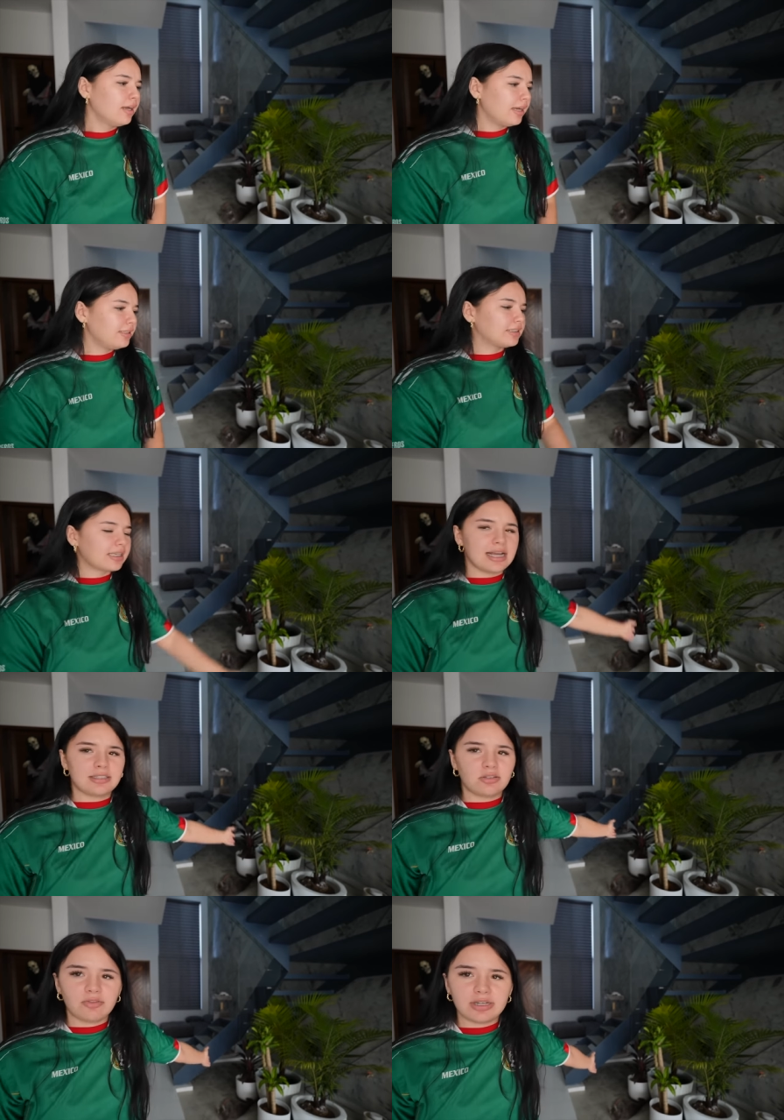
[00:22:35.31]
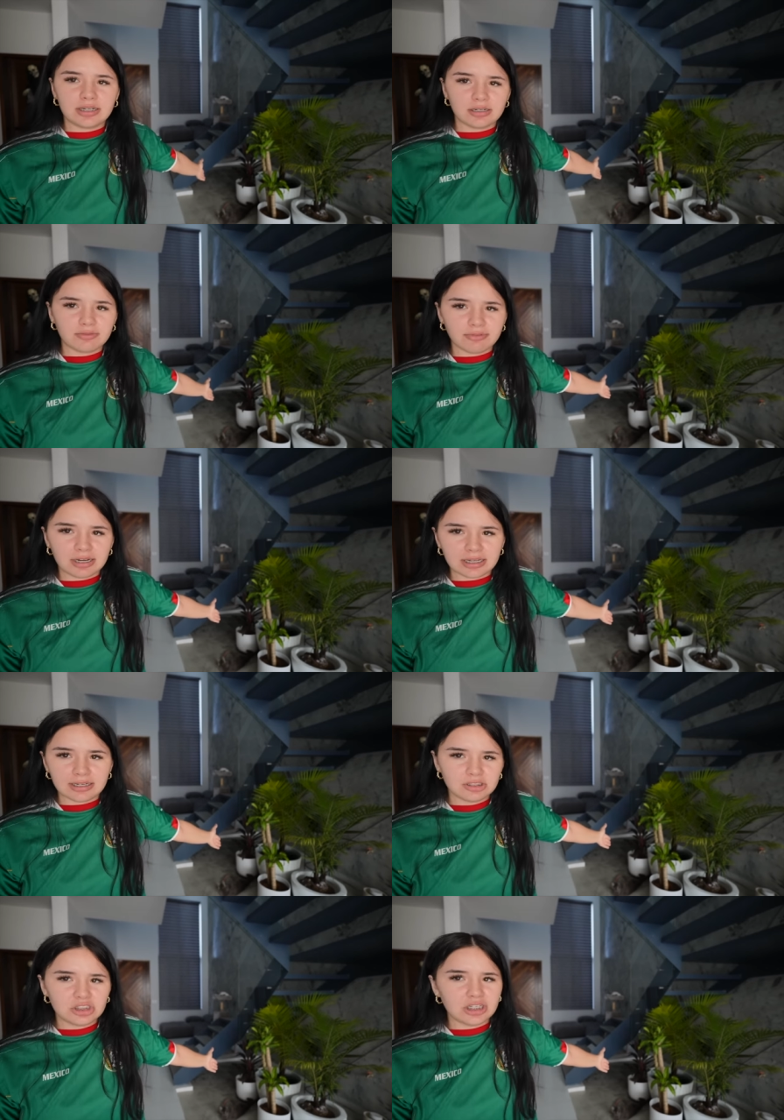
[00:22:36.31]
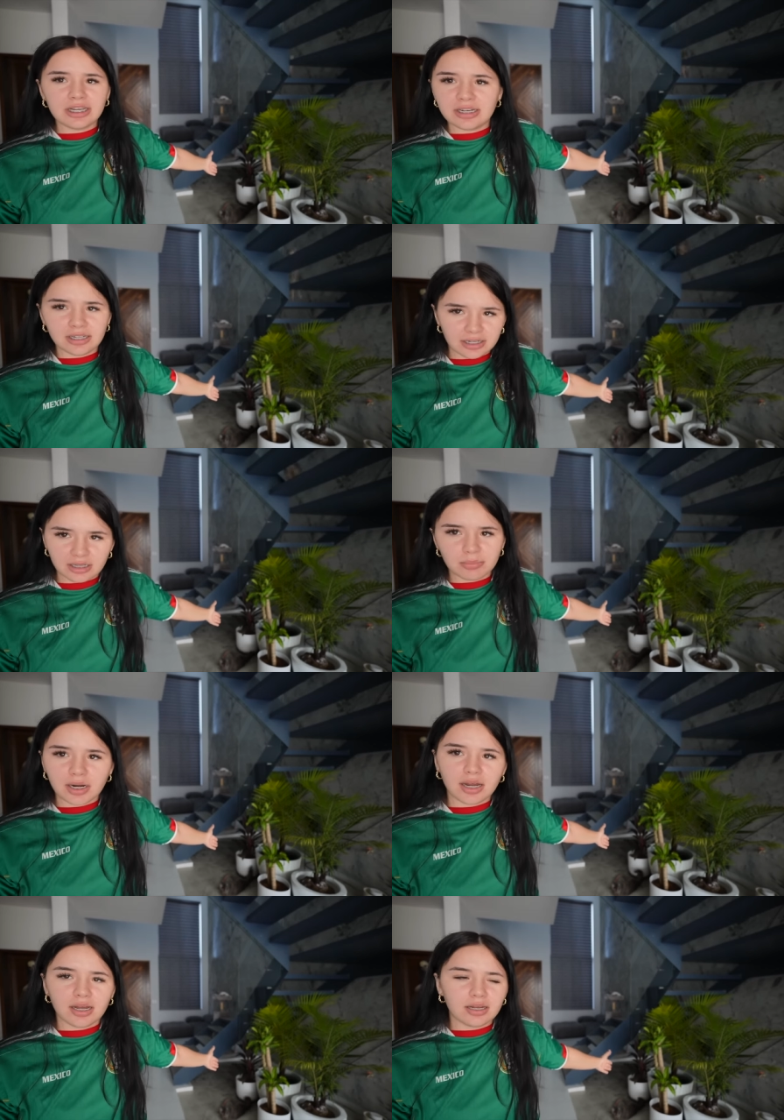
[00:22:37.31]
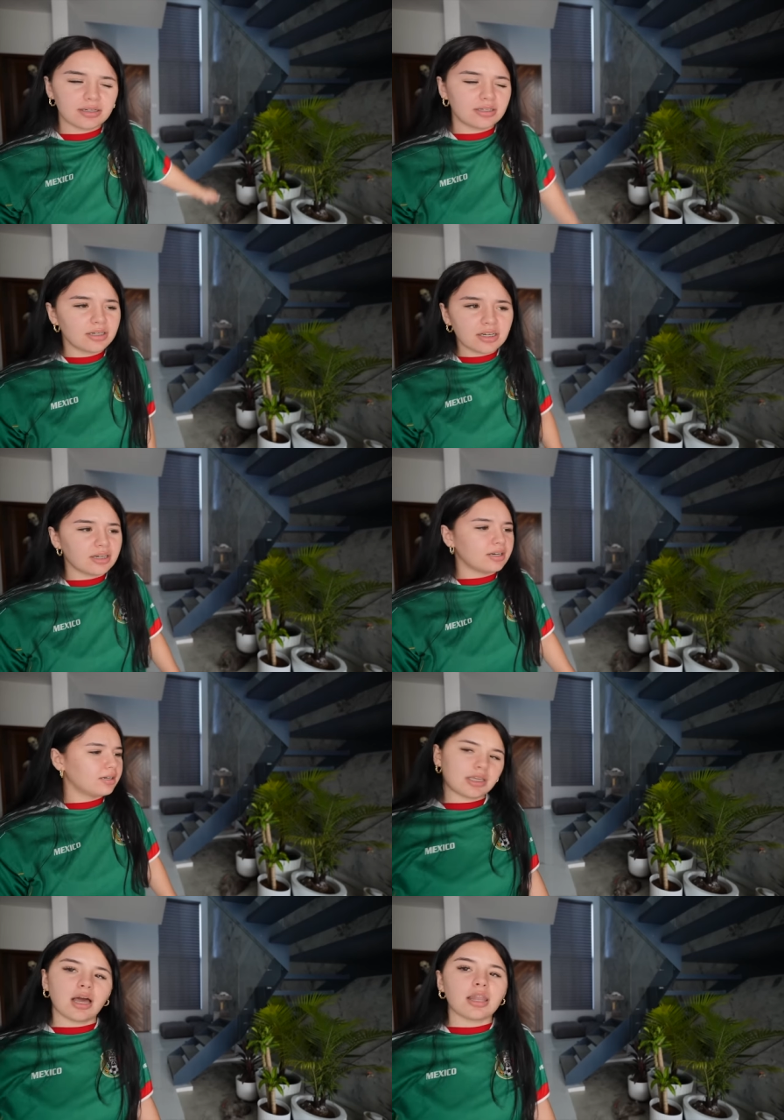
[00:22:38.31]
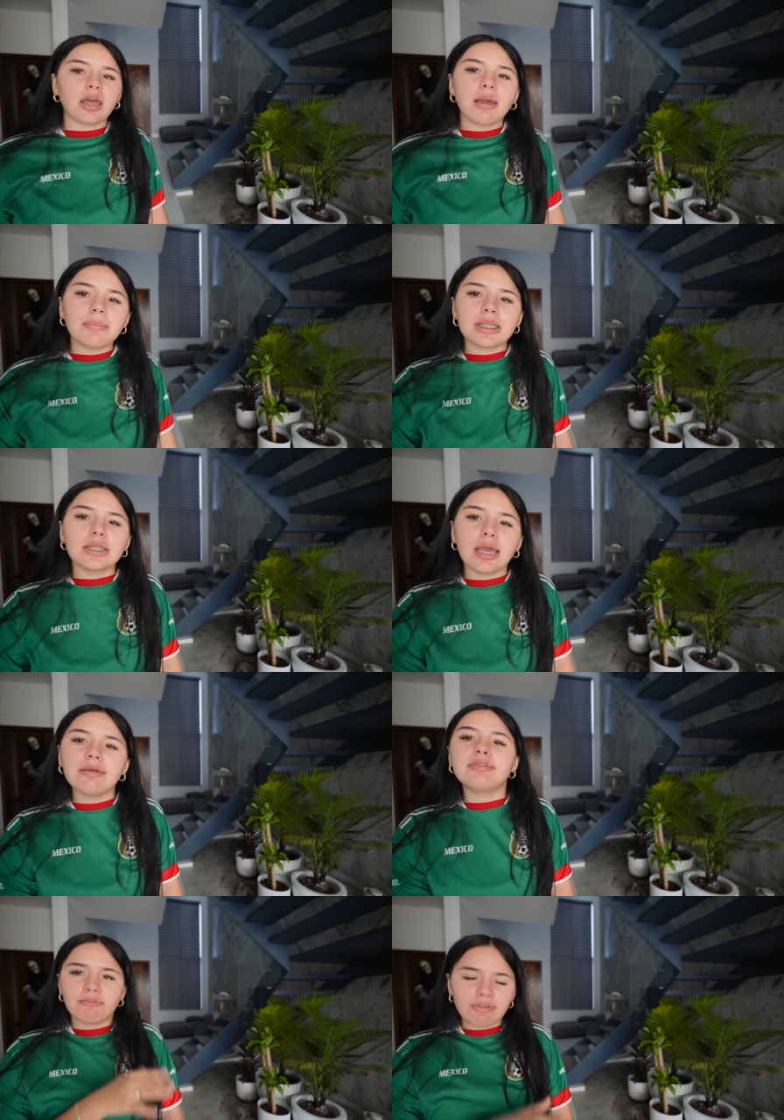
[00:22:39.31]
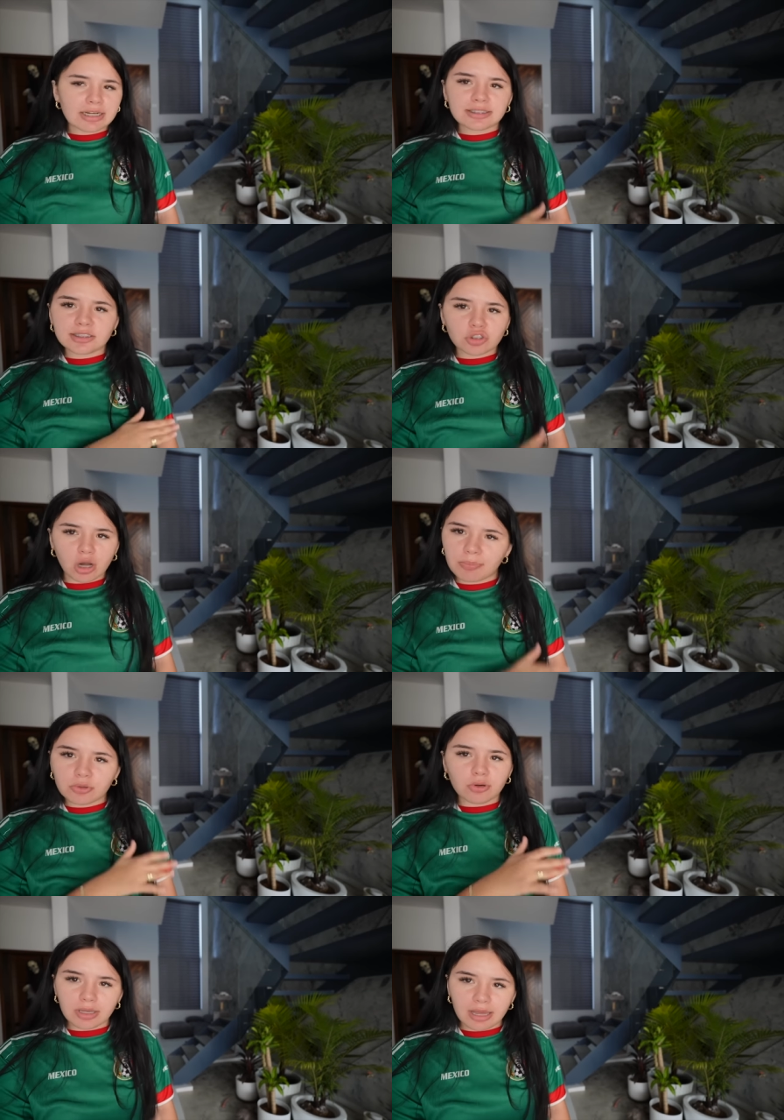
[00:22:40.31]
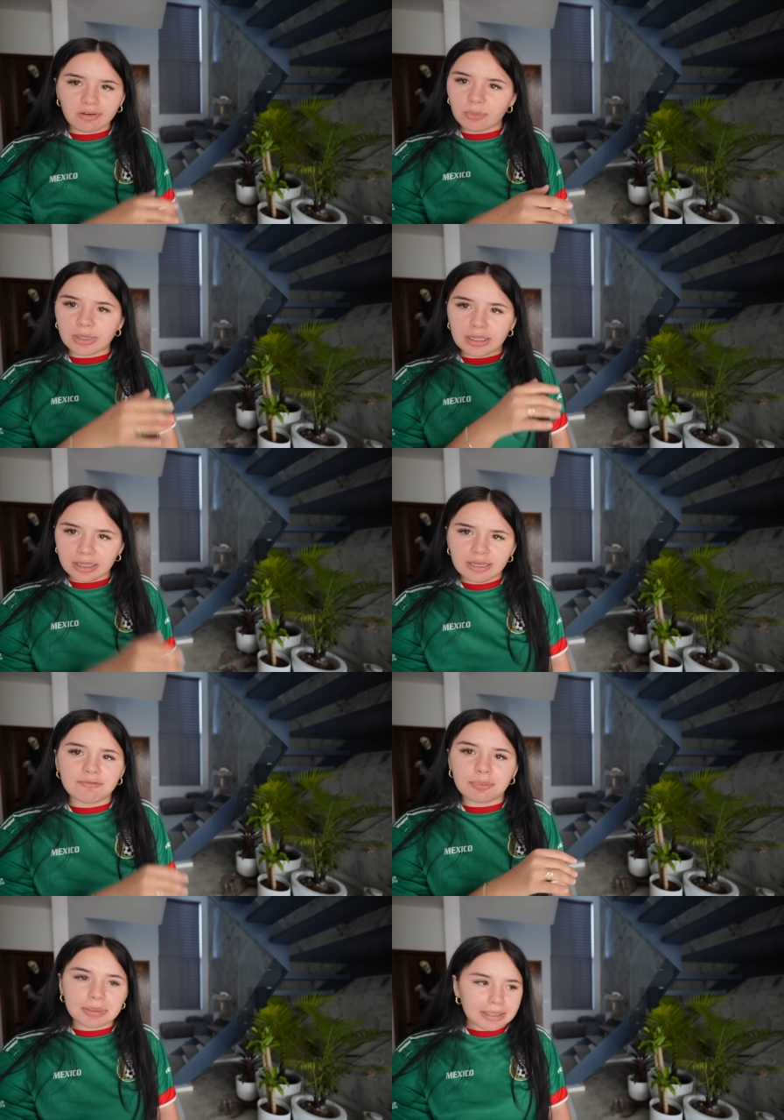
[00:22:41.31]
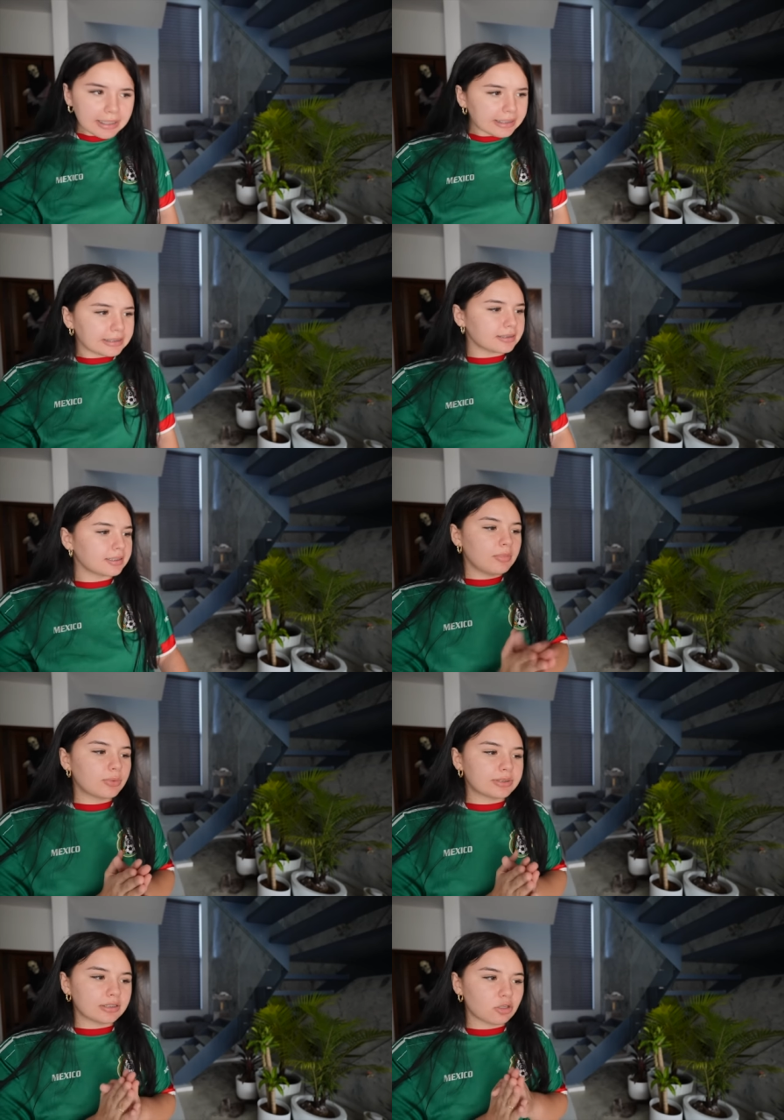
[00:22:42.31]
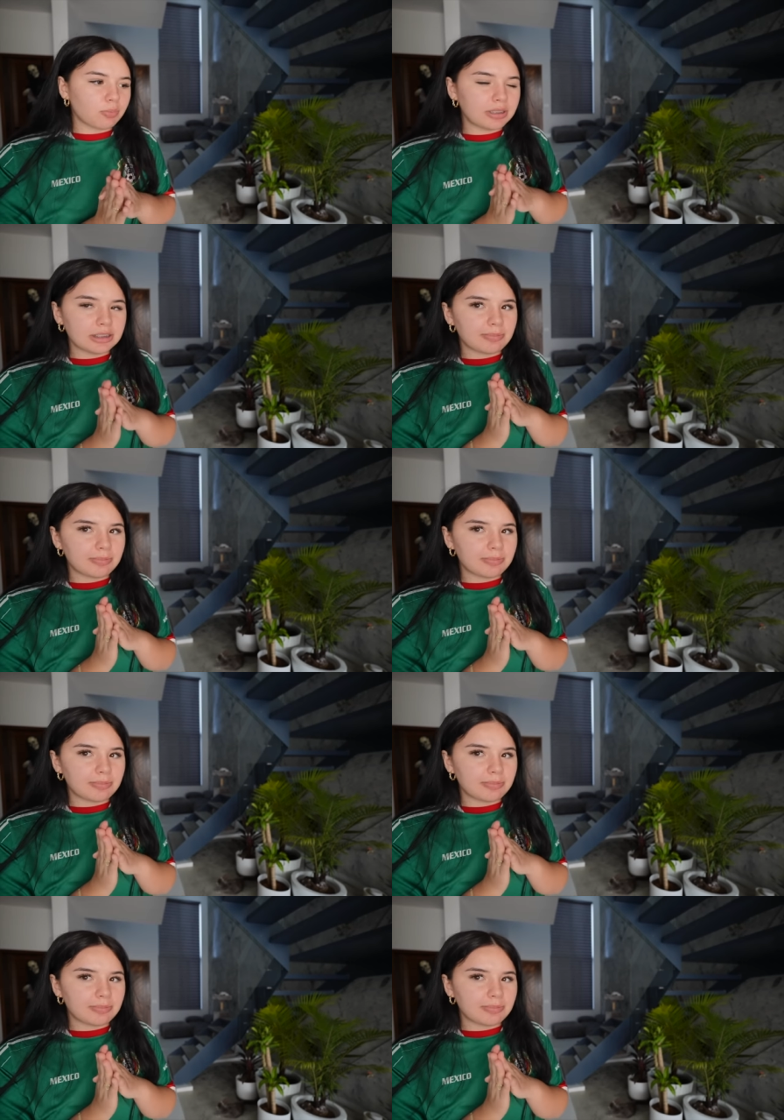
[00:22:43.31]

And these cats over here fucking shitting in it, bruh. Ugh. Y'all let me live the fantasy tropical life I wanna live, please. Anyways, let's open these